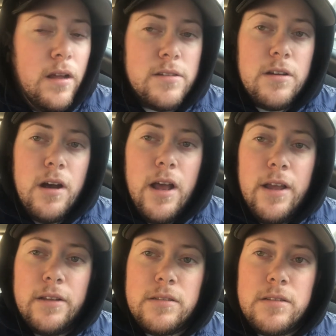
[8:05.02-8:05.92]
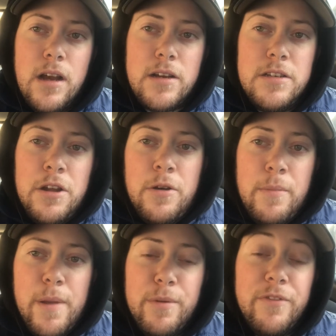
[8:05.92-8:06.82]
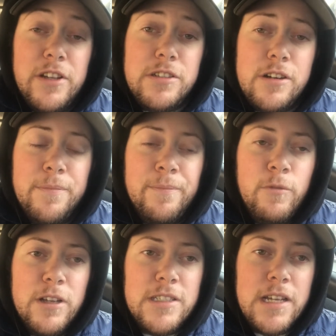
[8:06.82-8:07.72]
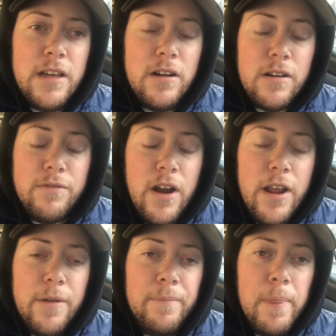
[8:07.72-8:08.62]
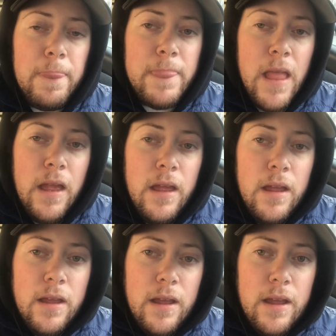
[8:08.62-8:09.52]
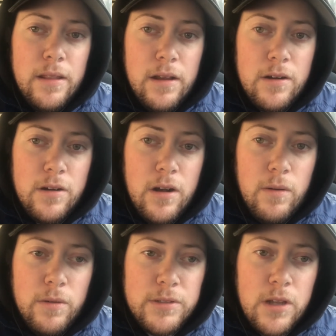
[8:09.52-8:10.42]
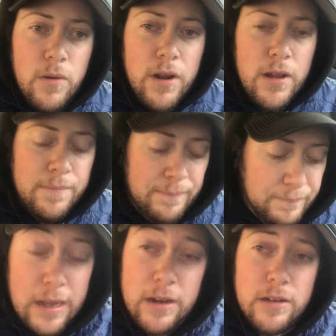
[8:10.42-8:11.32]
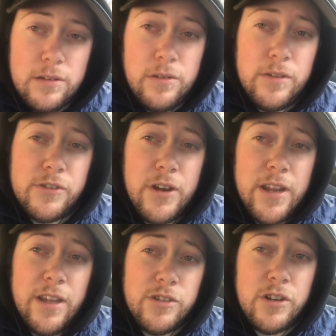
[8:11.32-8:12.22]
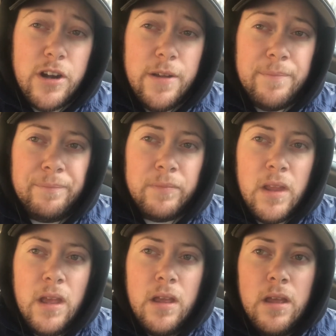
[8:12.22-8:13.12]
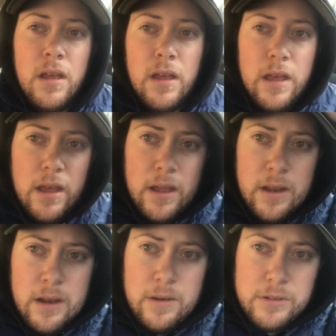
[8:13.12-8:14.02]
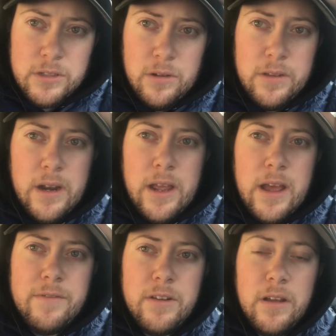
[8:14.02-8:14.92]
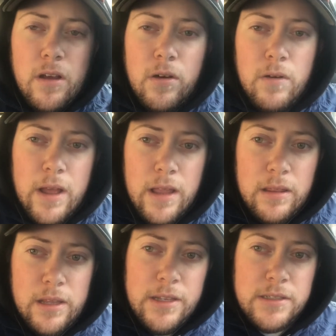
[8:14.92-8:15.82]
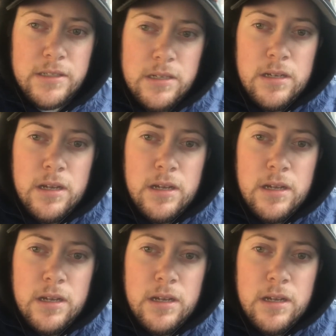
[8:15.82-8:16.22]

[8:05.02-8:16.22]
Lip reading: So I talked to my professor Friday and let her know what was going on. I couldn't do the strike yesterday, and I was told that I have to go at least